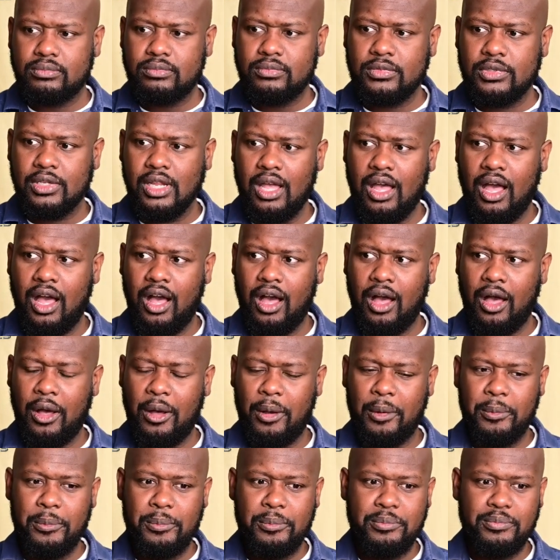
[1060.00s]

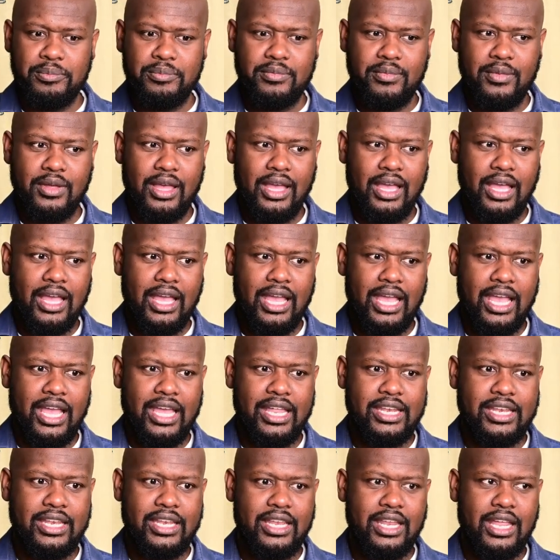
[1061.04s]
Um,
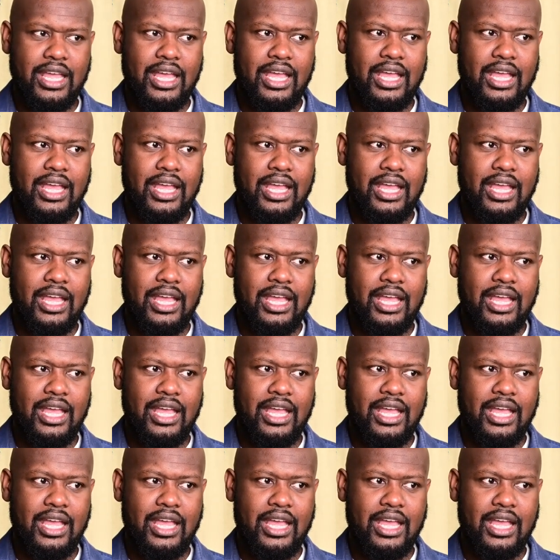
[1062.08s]
and